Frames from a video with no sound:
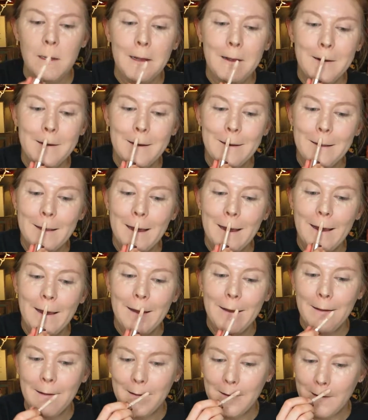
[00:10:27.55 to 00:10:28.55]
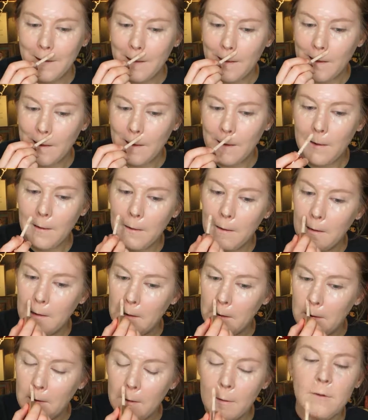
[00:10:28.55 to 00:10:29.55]
I ordered that
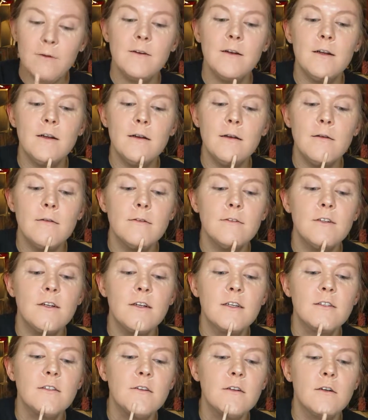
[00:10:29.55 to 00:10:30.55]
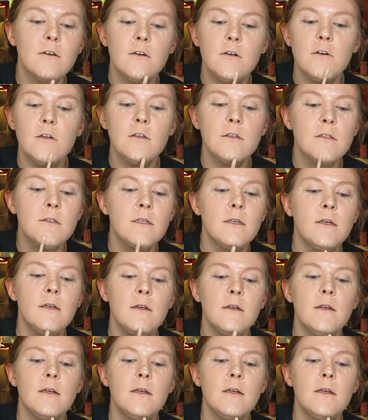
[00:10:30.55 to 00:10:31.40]
for dark circles